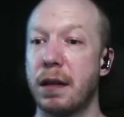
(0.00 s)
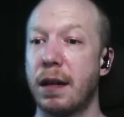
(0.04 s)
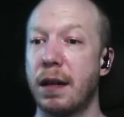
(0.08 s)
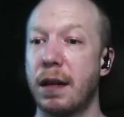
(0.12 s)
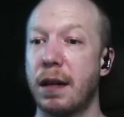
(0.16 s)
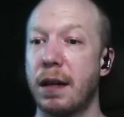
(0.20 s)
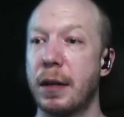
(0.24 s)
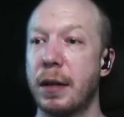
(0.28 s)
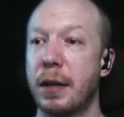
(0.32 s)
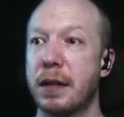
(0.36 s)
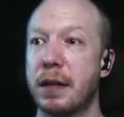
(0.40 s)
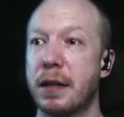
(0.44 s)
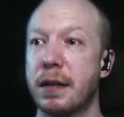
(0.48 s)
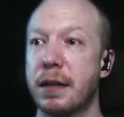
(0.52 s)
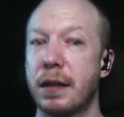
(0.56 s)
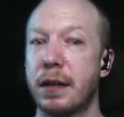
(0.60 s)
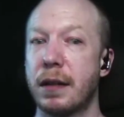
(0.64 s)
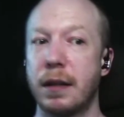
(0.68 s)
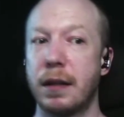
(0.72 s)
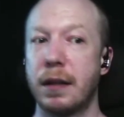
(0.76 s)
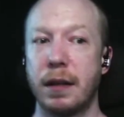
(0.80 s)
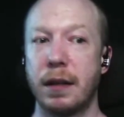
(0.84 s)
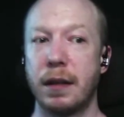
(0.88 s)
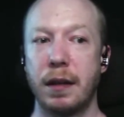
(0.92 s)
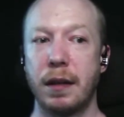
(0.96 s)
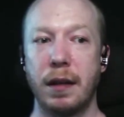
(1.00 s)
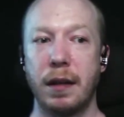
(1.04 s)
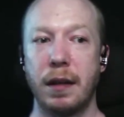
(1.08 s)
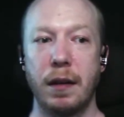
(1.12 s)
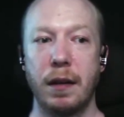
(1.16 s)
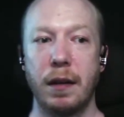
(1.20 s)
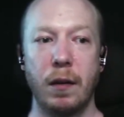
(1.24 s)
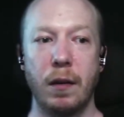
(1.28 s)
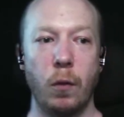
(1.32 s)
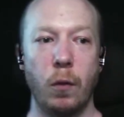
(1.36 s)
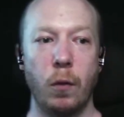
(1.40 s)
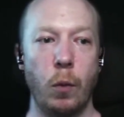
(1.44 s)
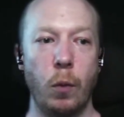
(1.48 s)
a little bit,
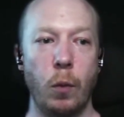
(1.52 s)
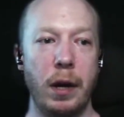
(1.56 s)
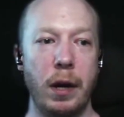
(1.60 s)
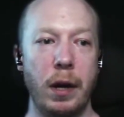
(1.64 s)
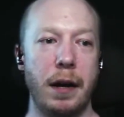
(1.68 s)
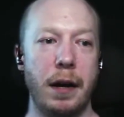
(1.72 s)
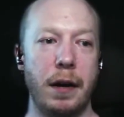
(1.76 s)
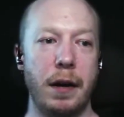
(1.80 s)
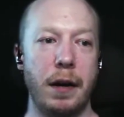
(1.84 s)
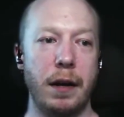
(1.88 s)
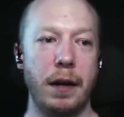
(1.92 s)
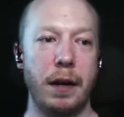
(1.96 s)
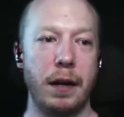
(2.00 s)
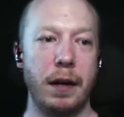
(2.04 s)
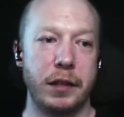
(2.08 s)
where